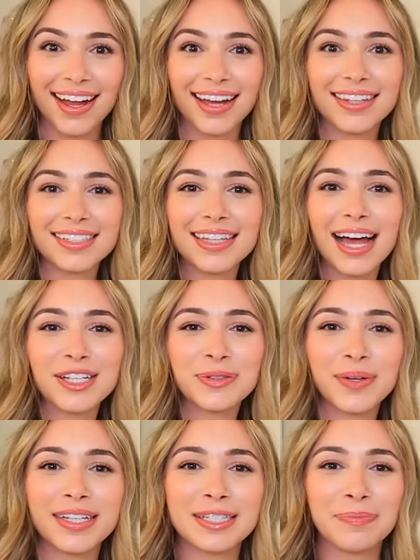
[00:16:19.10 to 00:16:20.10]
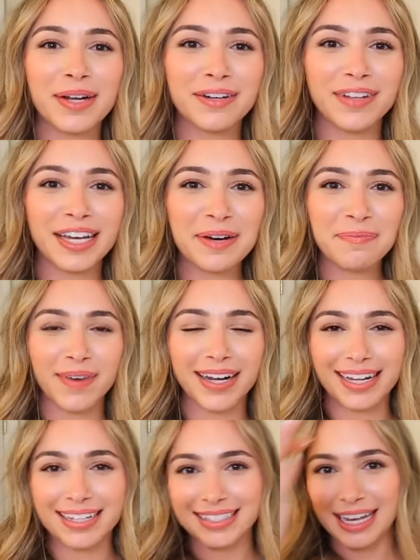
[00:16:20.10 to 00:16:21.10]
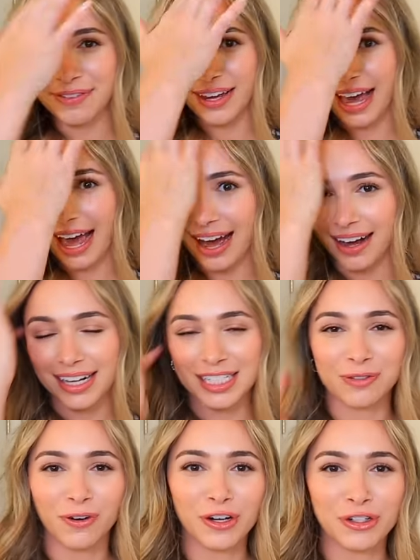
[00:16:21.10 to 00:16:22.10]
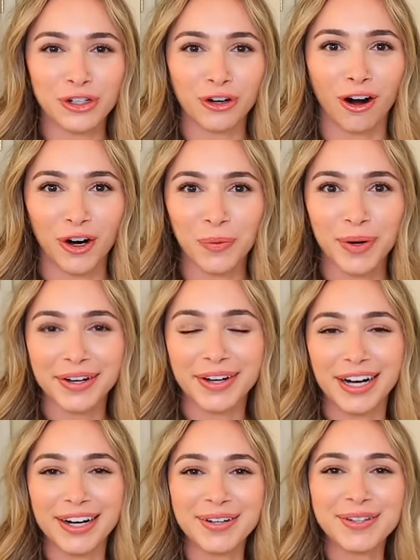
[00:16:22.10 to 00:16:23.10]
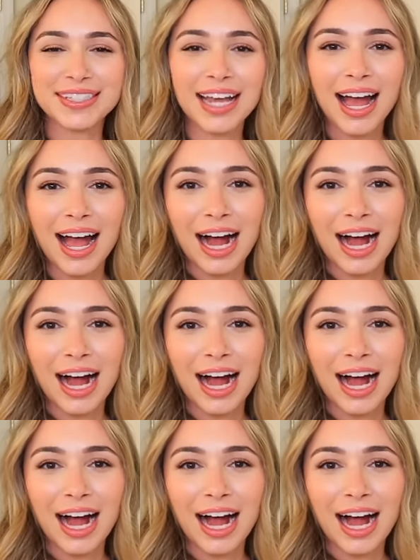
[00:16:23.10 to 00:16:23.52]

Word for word: And this last one's a bit of like a money saving hack as far as your artwork goes.